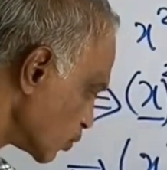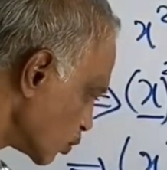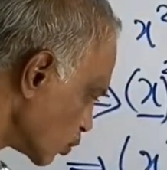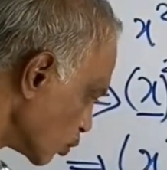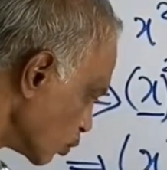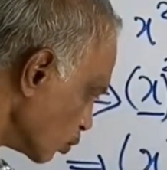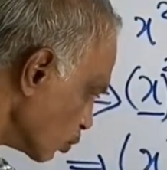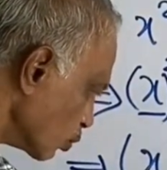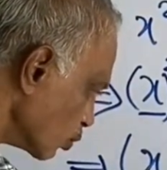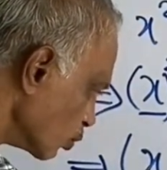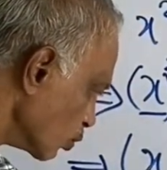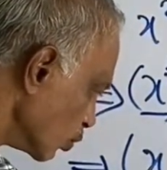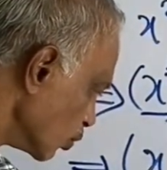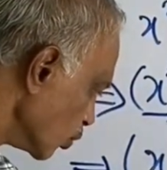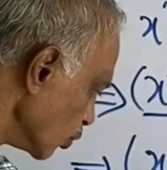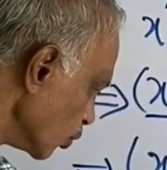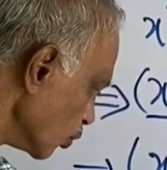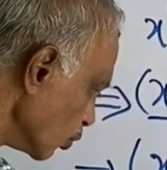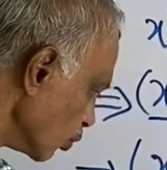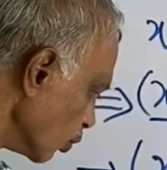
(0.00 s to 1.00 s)
2
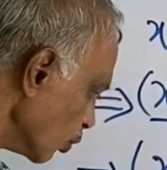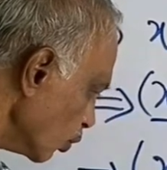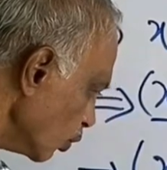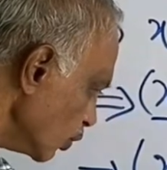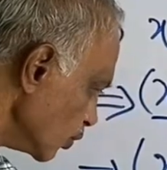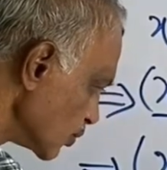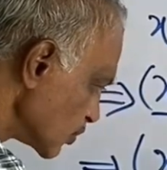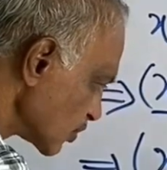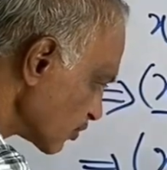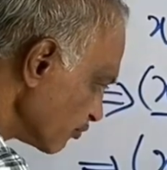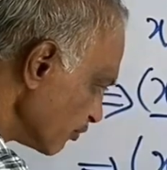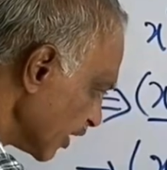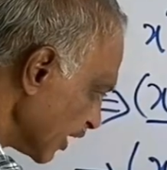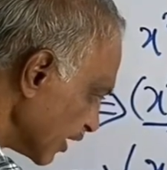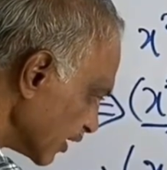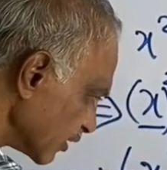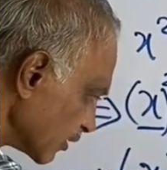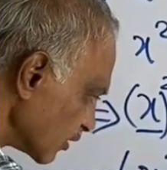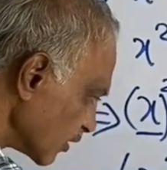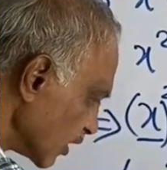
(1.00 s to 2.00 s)
whole
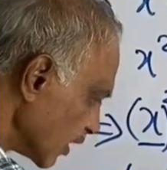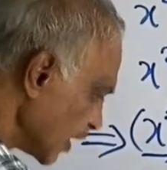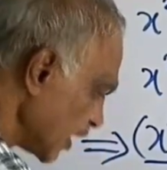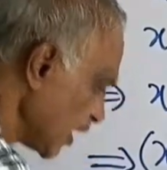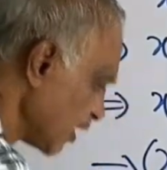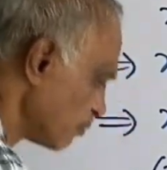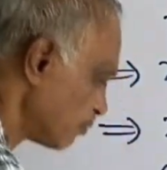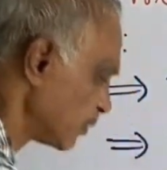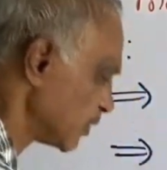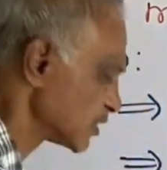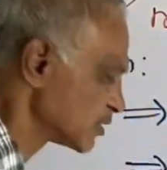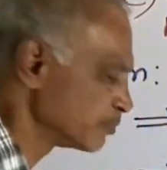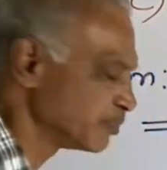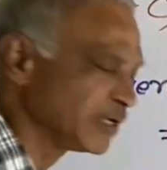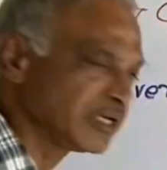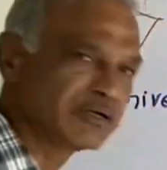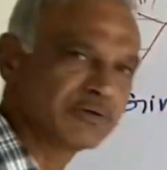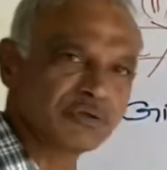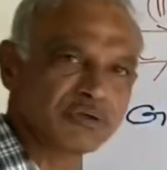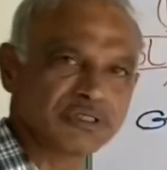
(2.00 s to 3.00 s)
square, a plus b
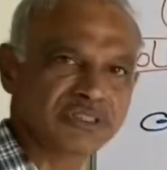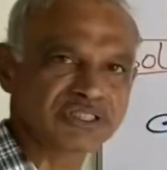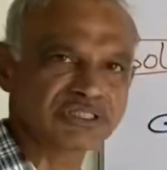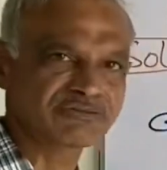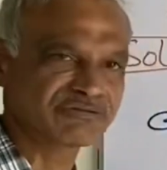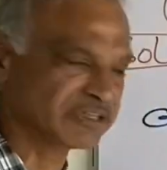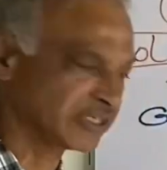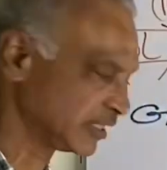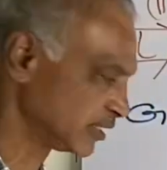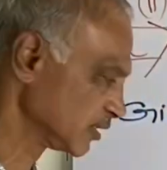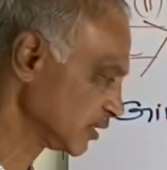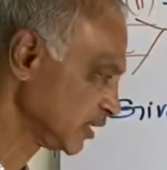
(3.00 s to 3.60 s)
whole square